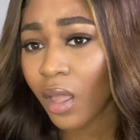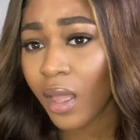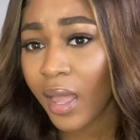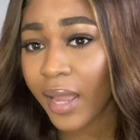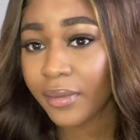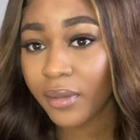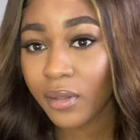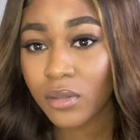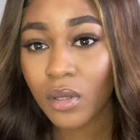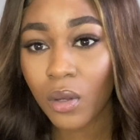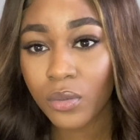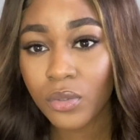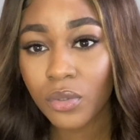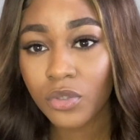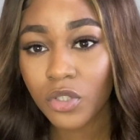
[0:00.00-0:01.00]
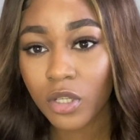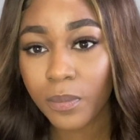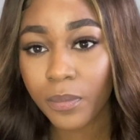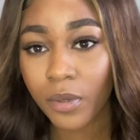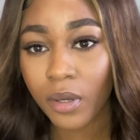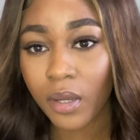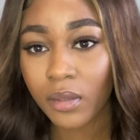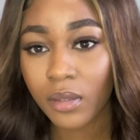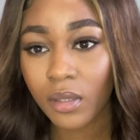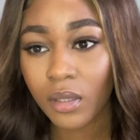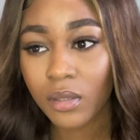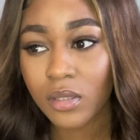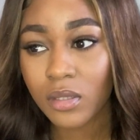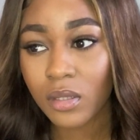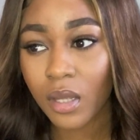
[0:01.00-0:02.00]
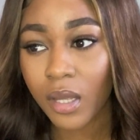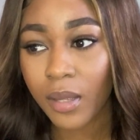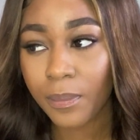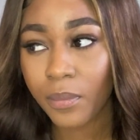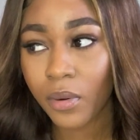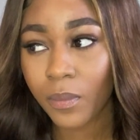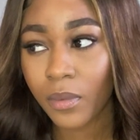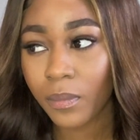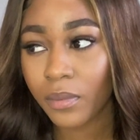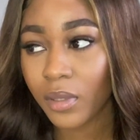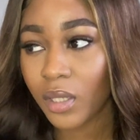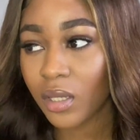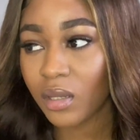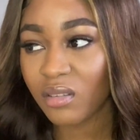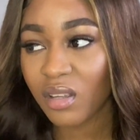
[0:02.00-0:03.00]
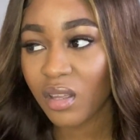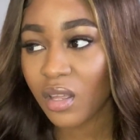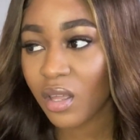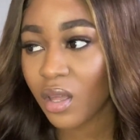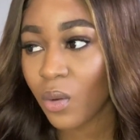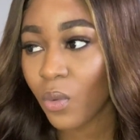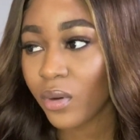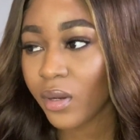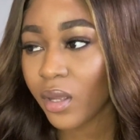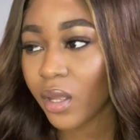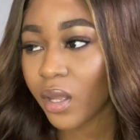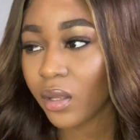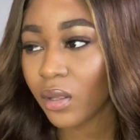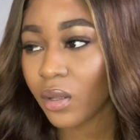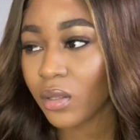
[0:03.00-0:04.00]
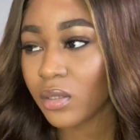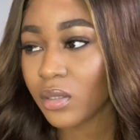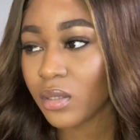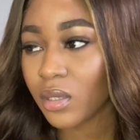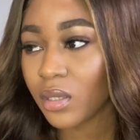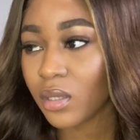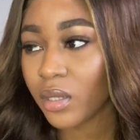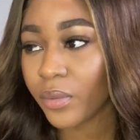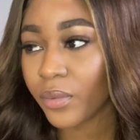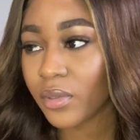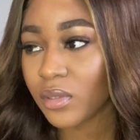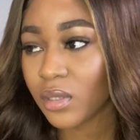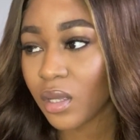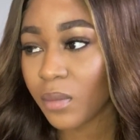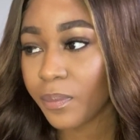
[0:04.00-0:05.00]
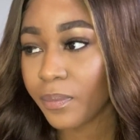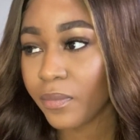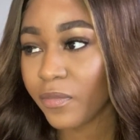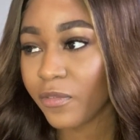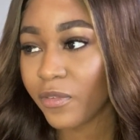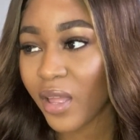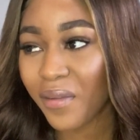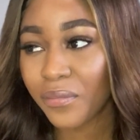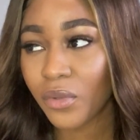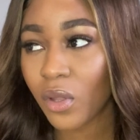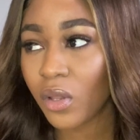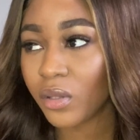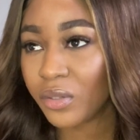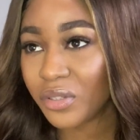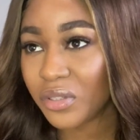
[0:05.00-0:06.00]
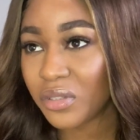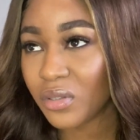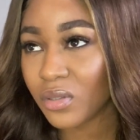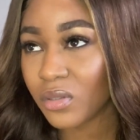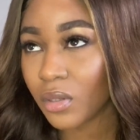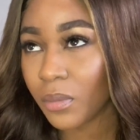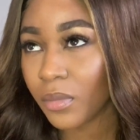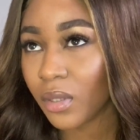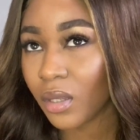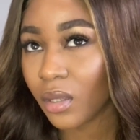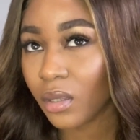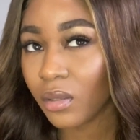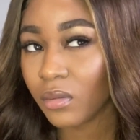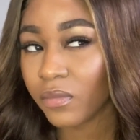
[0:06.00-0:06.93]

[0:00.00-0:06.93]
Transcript: I think it's also cheaper. I think it's like probably, when I had gotten it, it was like $5 or something.